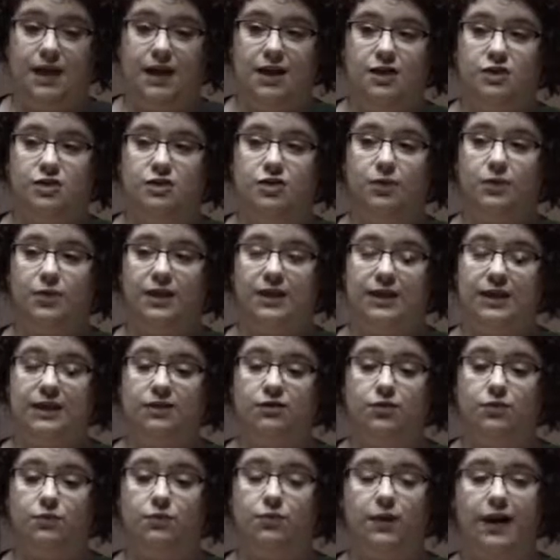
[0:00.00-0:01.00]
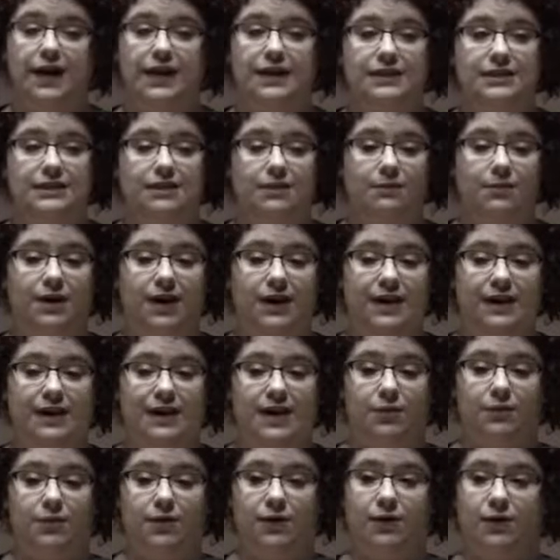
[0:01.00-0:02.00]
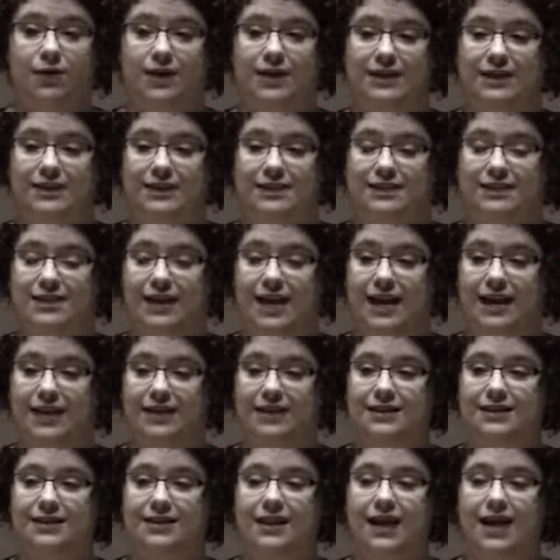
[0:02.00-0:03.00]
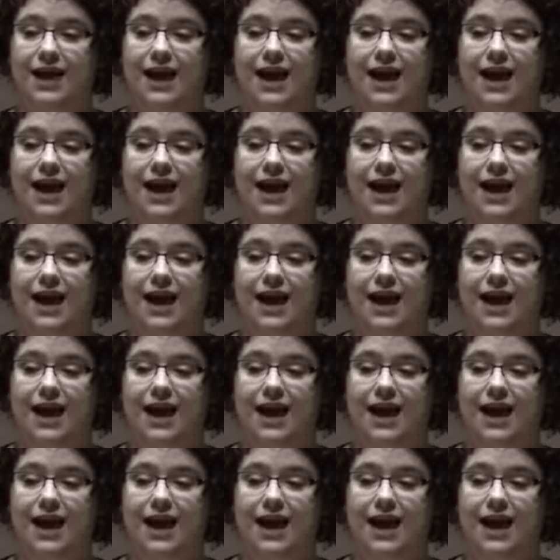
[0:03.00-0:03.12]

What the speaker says: So we need to raise the money that we're going to send